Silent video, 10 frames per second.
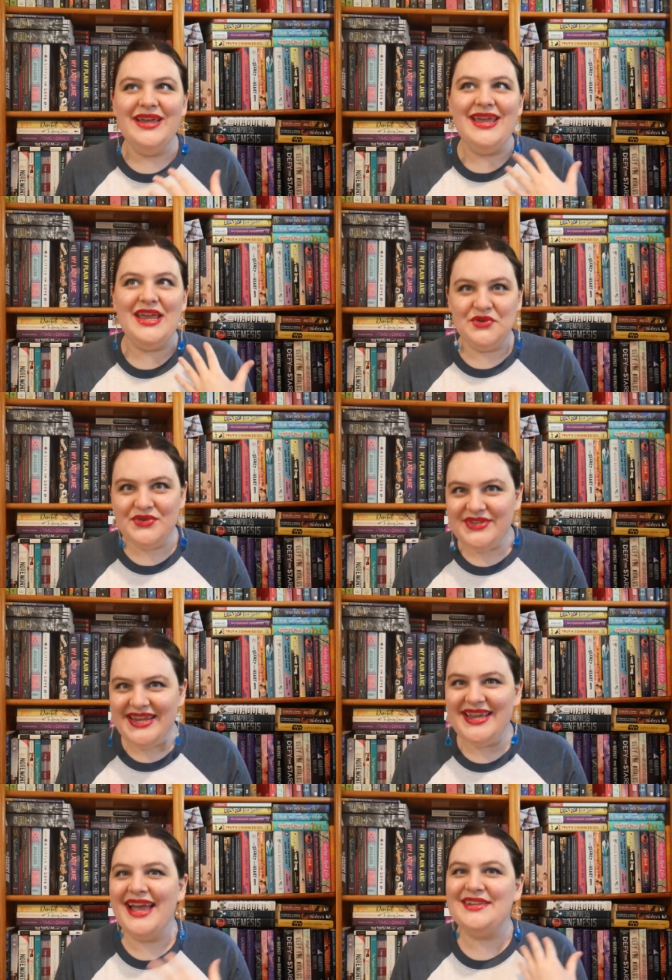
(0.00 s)

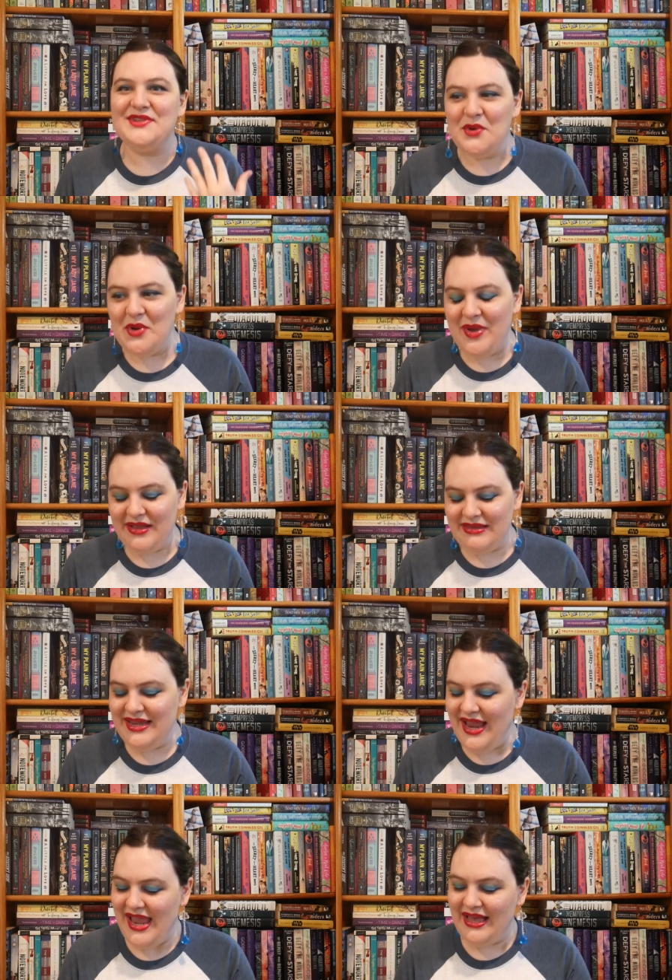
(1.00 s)
interesting and so
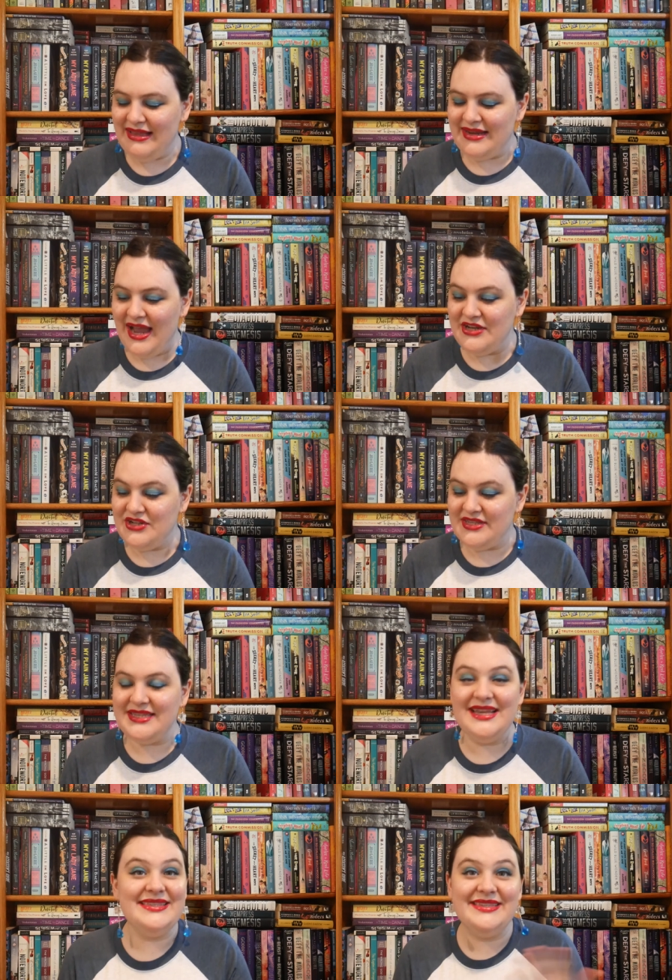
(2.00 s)
compelling, and I
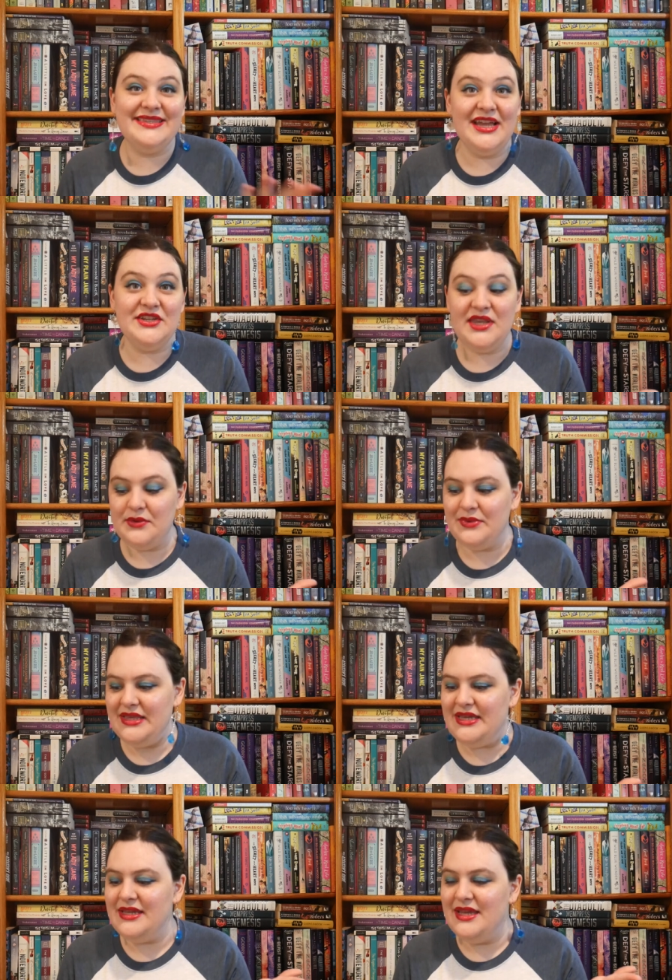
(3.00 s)
just, it's, I just like
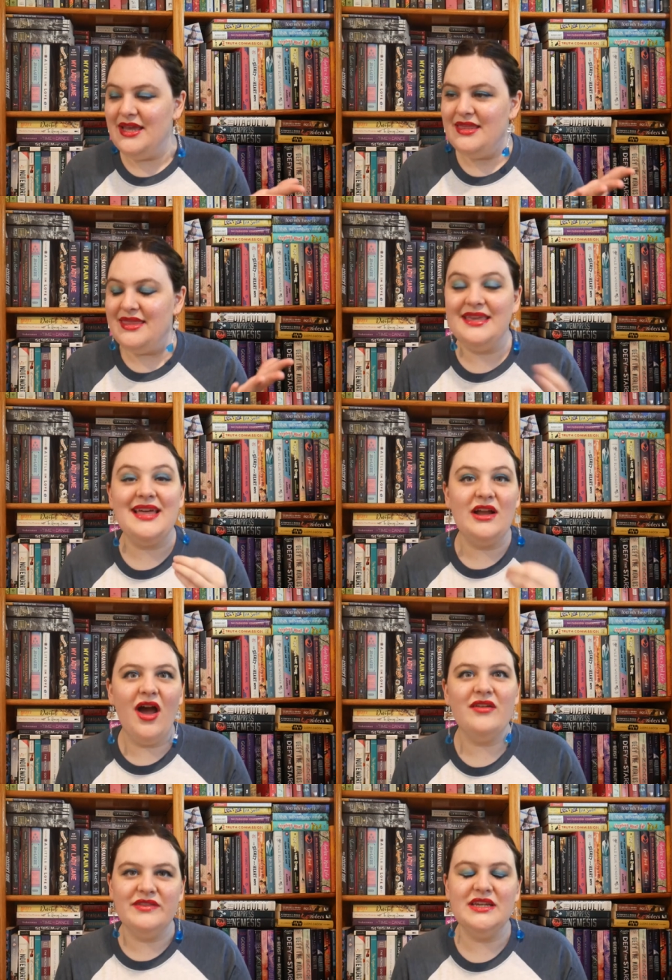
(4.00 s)
really think that
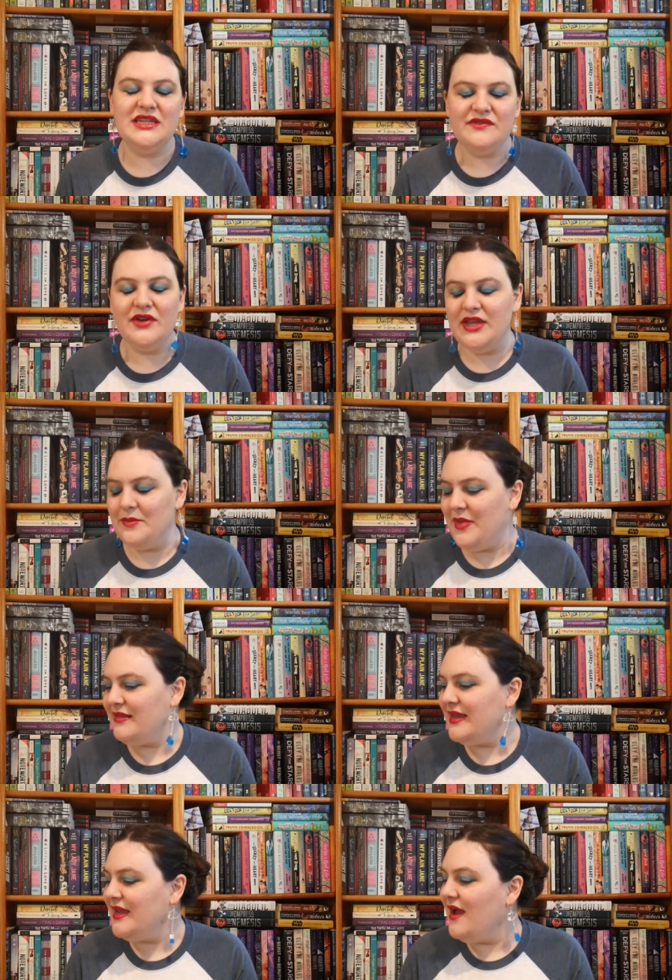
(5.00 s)
conflict is very
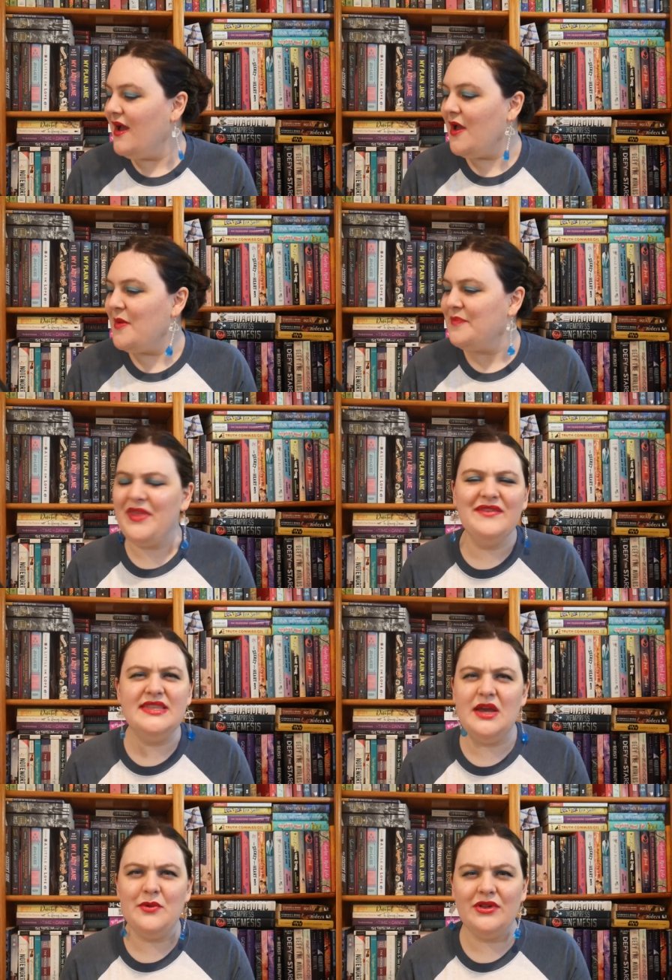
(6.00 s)
compelling. Um, I've
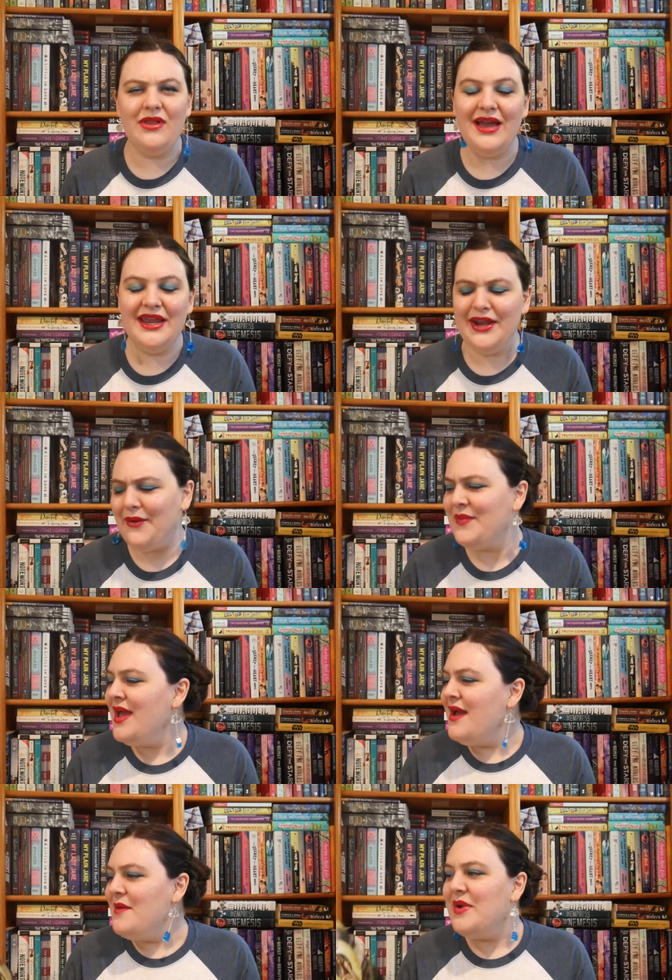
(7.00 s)
said that word a lot, I know.
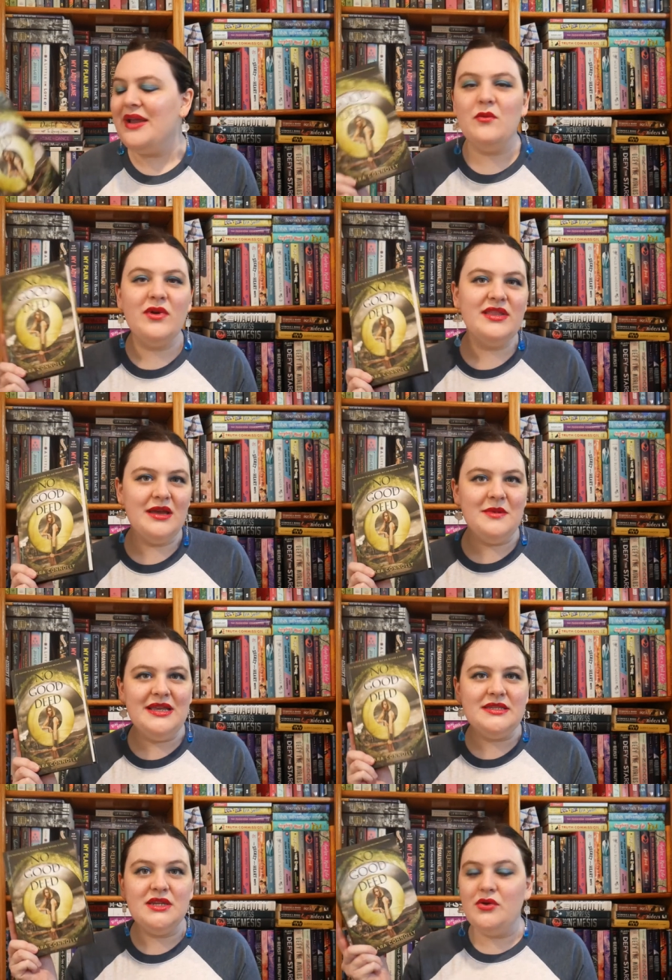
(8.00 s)
But one of them
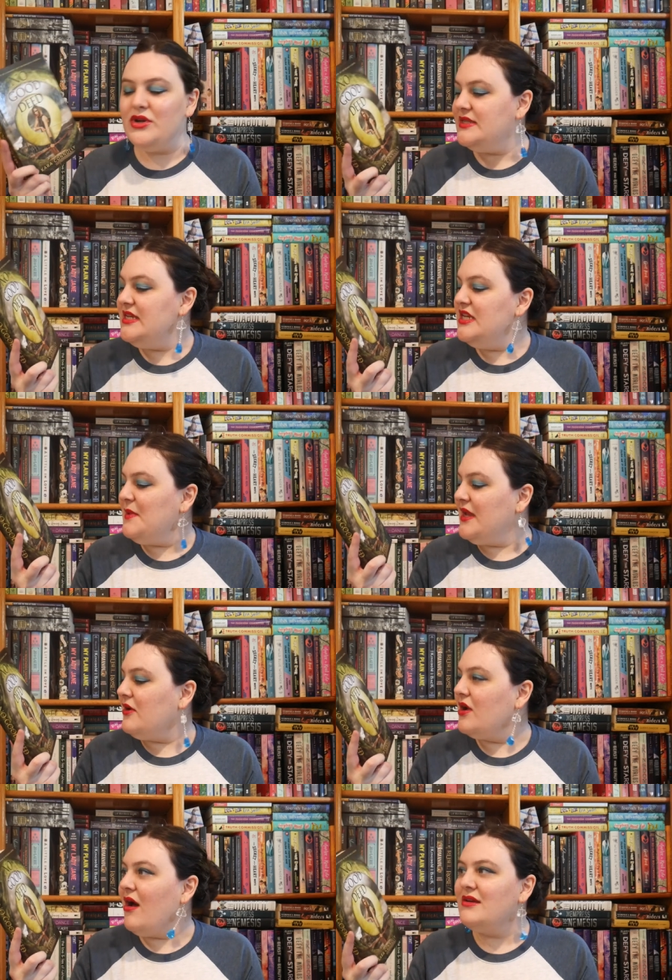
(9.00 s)
is No Good Deed by
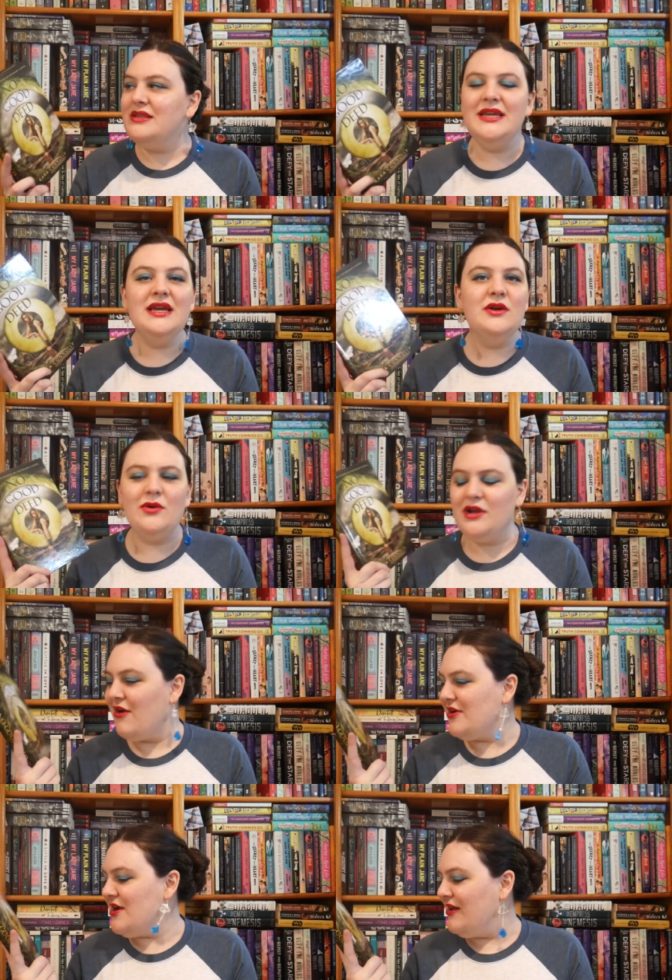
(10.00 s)
Kara Connolly or
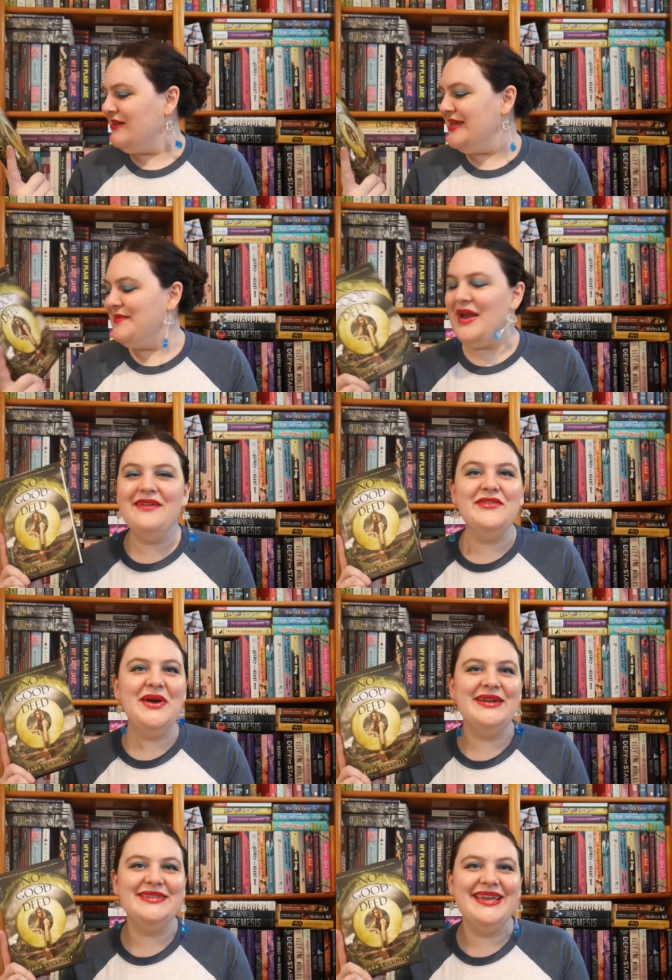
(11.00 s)
Cara Connolly. I never know
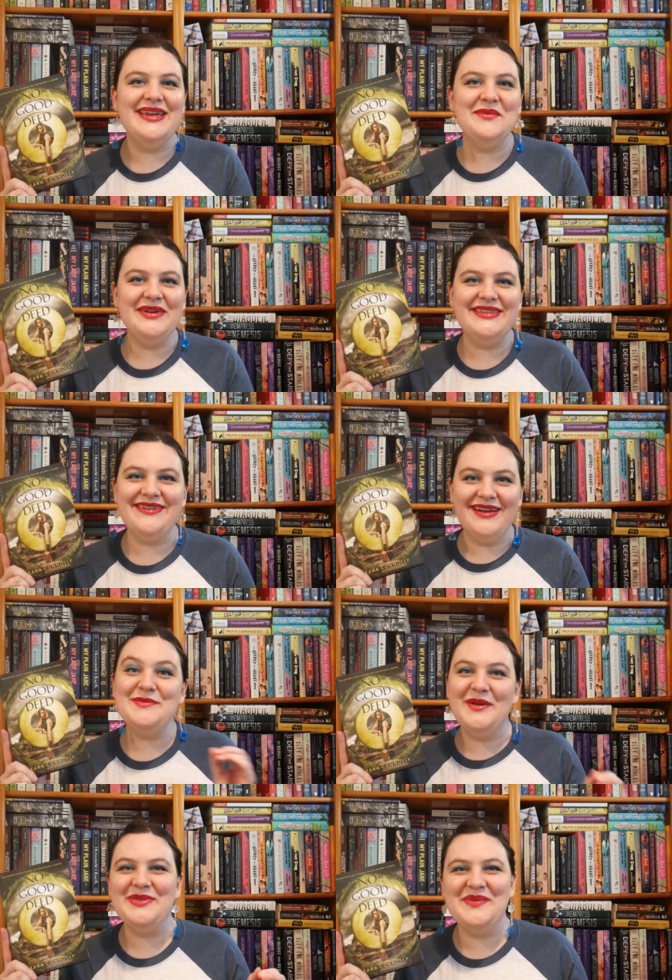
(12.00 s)
how to say it when it's not
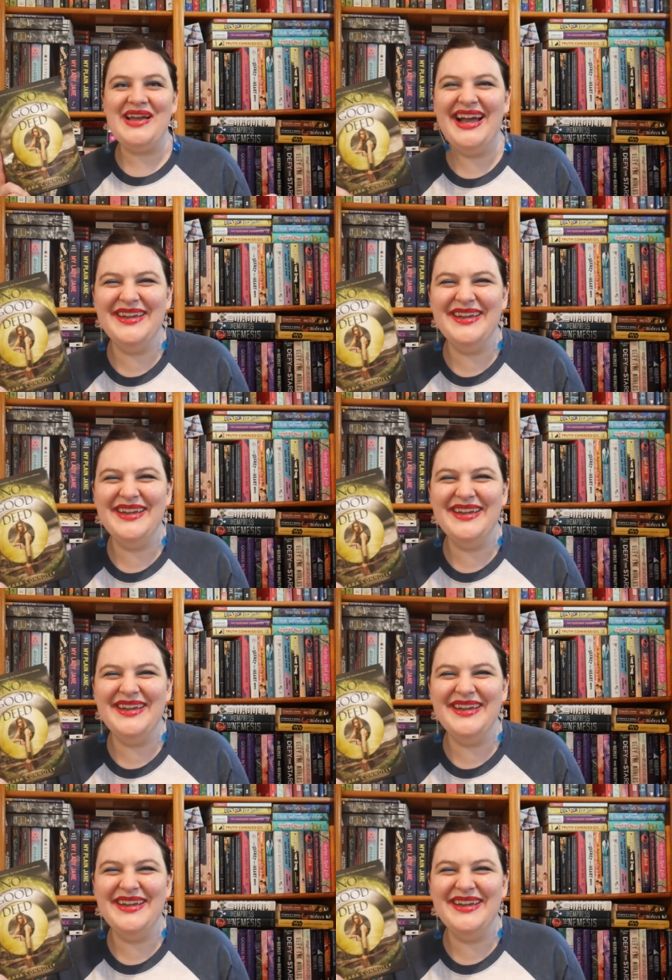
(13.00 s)
spelled the way I